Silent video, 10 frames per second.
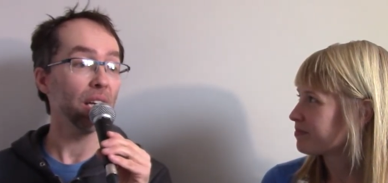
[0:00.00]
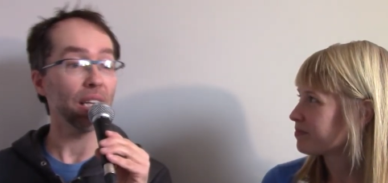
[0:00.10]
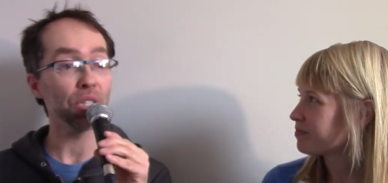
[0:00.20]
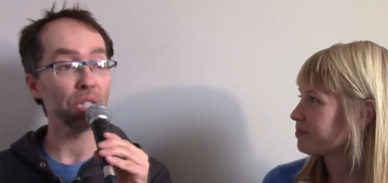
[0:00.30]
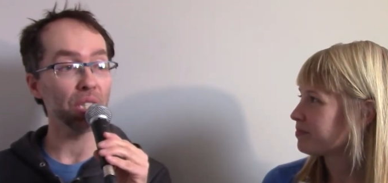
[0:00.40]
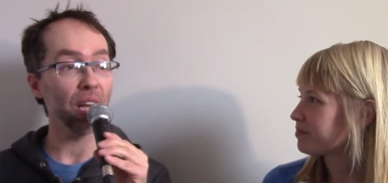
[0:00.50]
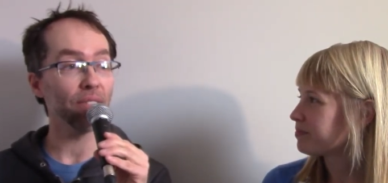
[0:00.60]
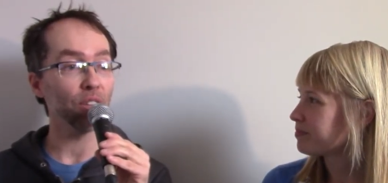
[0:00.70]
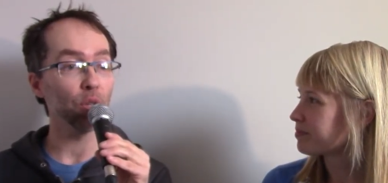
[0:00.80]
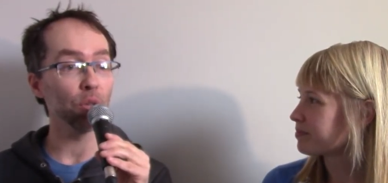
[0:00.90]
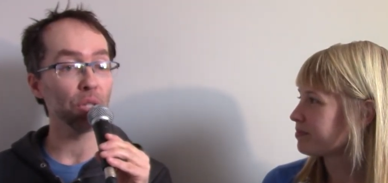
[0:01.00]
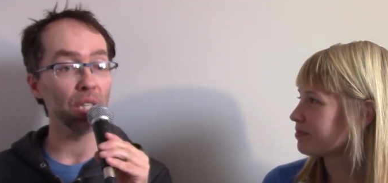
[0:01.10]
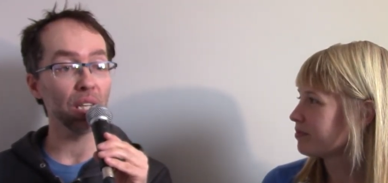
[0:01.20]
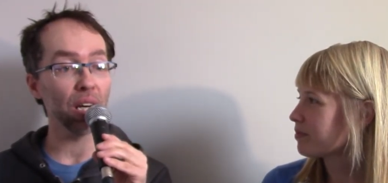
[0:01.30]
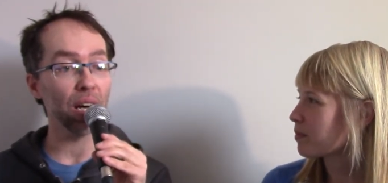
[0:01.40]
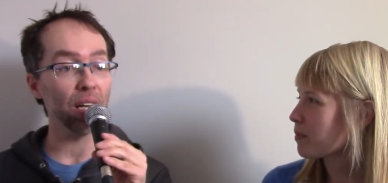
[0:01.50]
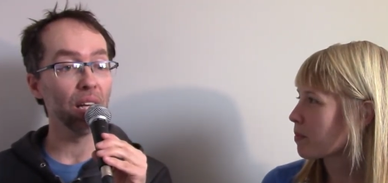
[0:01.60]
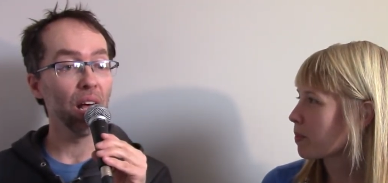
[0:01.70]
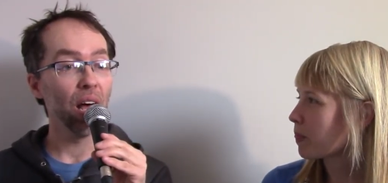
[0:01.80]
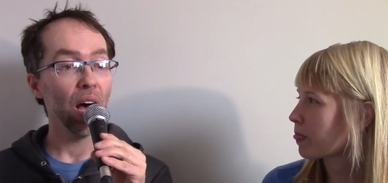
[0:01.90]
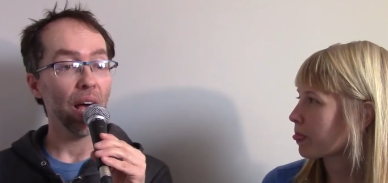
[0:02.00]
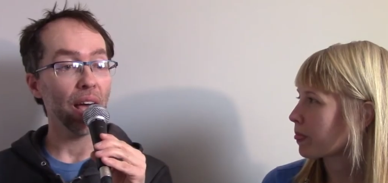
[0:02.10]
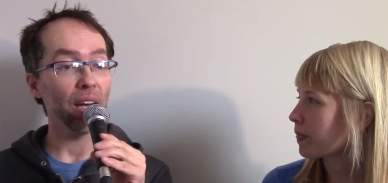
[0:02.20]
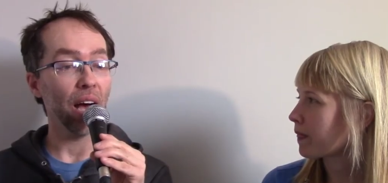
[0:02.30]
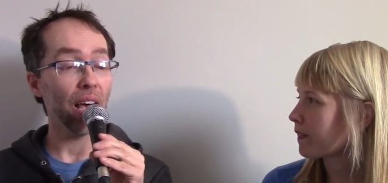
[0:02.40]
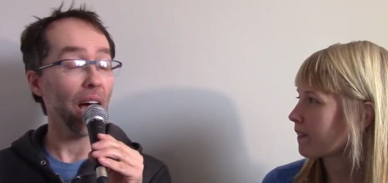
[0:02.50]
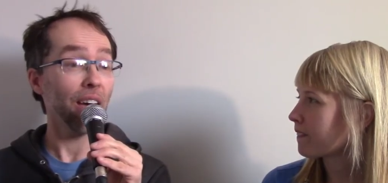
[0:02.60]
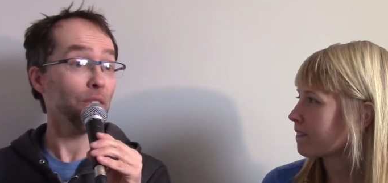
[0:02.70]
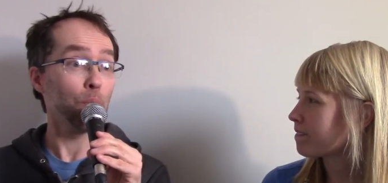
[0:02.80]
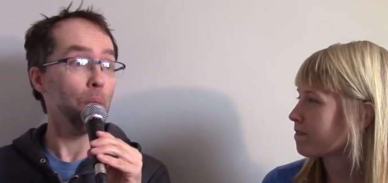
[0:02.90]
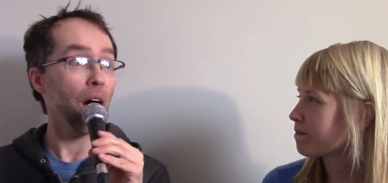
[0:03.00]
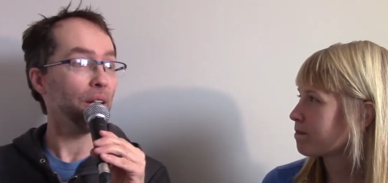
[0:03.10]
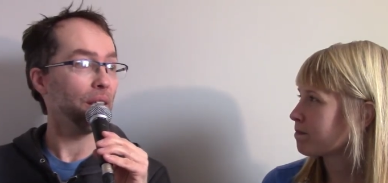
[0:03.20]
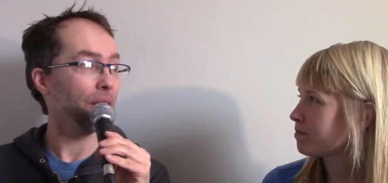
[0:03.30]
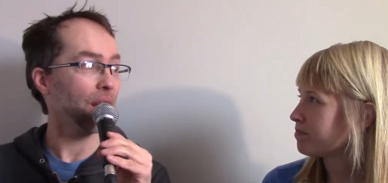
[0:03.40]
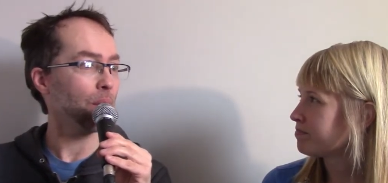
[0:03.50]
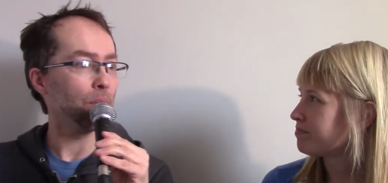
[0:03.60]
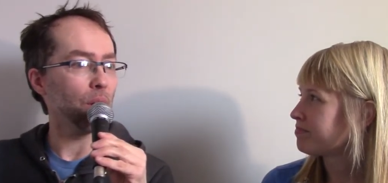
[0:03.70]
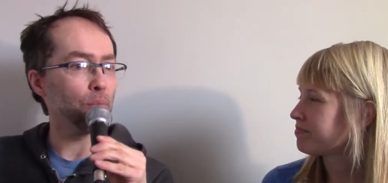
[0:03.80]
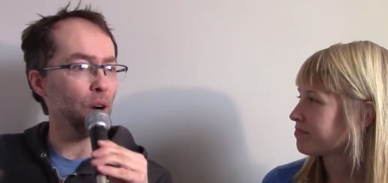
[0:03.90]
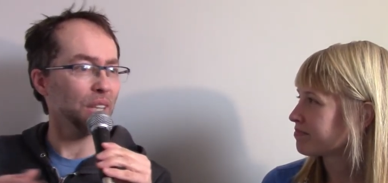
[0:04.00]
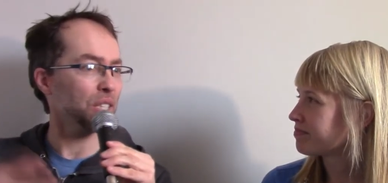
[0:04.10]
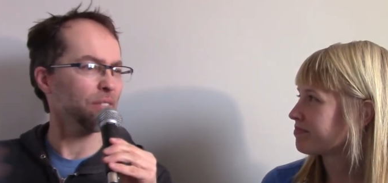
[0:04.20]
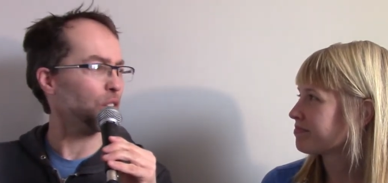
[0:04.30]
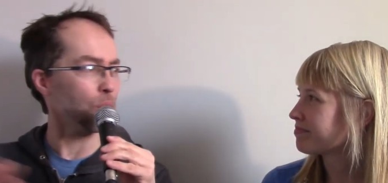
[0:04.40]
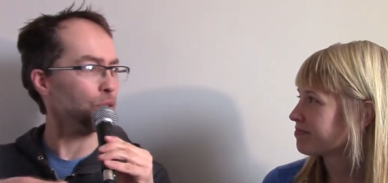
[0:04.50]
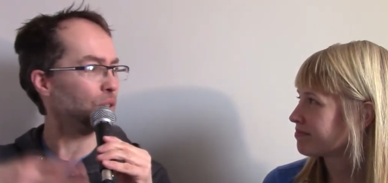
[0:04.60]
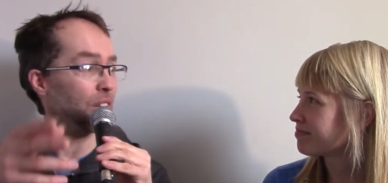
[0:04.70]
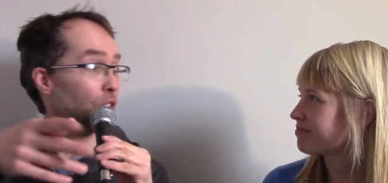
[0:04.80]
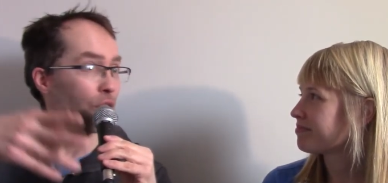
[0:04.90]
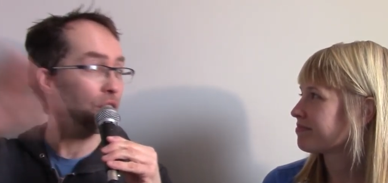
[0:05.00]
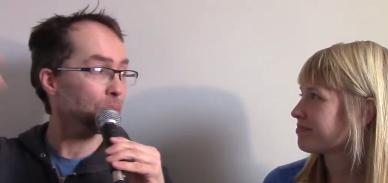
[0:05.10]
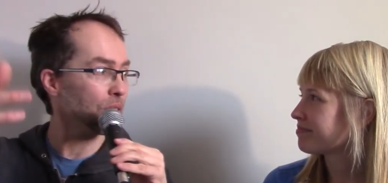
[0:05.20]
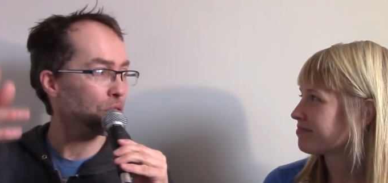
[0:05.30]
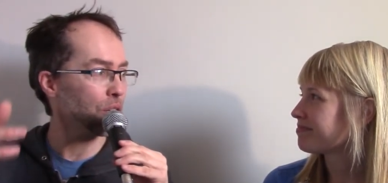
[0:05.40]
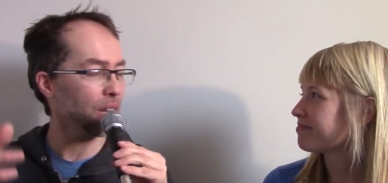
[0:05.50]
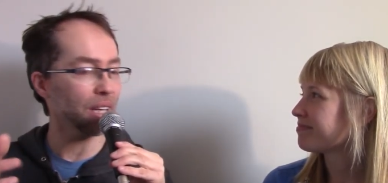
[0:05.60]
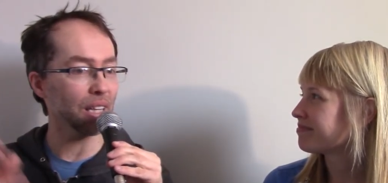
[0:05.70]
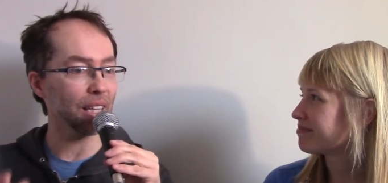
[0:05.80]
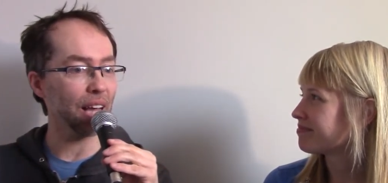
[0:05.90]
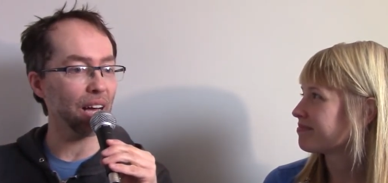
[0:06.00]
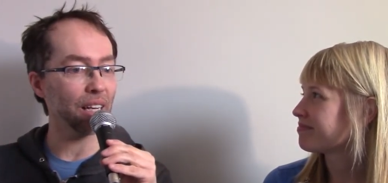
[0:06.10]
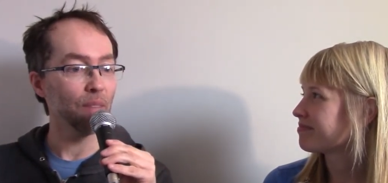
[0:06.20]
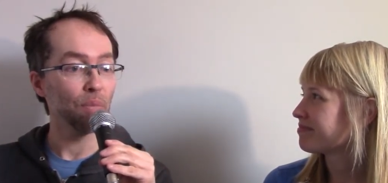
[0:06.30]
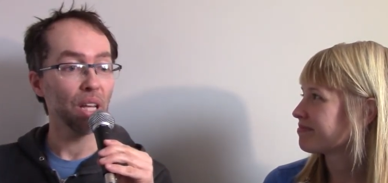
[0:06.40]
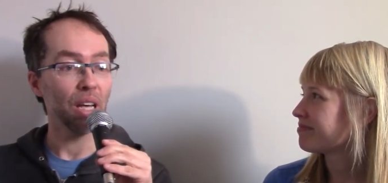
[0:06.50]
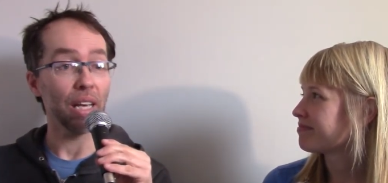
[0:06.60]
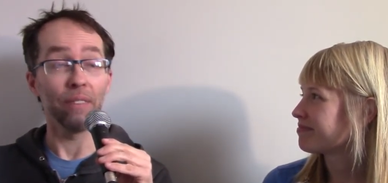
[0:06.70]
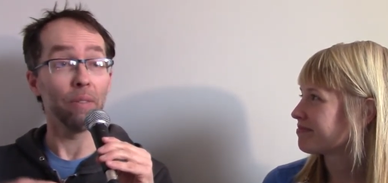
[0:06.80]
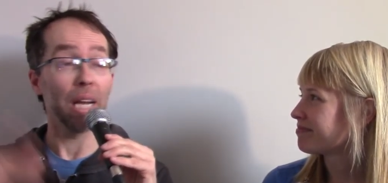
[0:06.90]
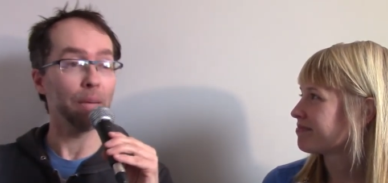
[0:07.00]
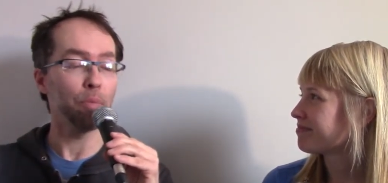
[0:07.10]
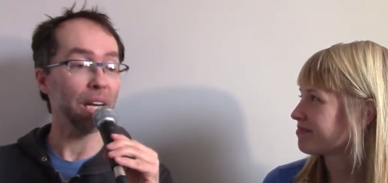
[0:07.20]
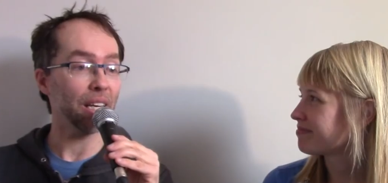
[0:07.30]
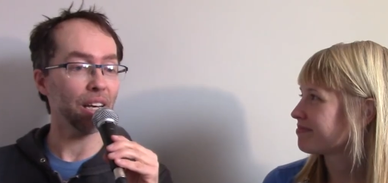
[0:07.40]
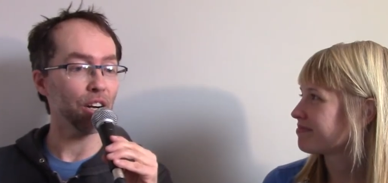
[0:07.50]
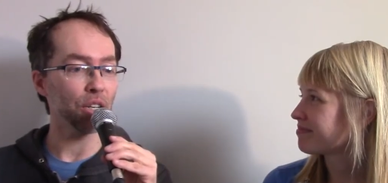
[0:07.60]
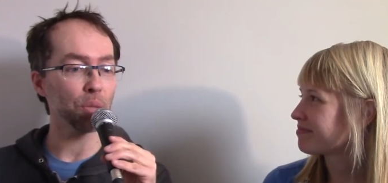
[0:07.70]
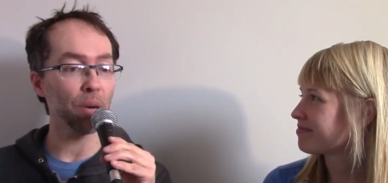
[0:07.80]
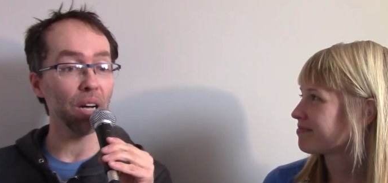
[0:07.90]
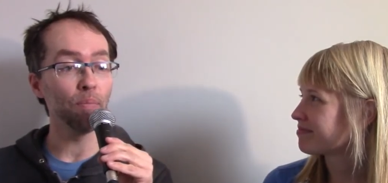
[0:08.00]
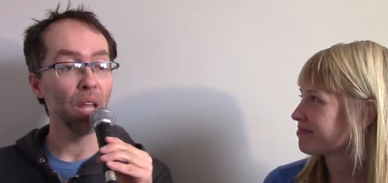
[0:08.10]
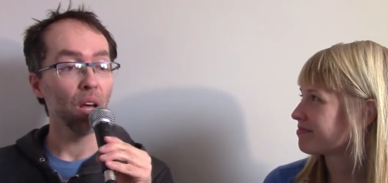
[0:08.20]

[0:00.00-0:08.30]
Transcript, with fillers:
Speaker 1: nieces and nephews, and I haven't bought them a present for their birthday or Christmas or anything like that in many, many years. But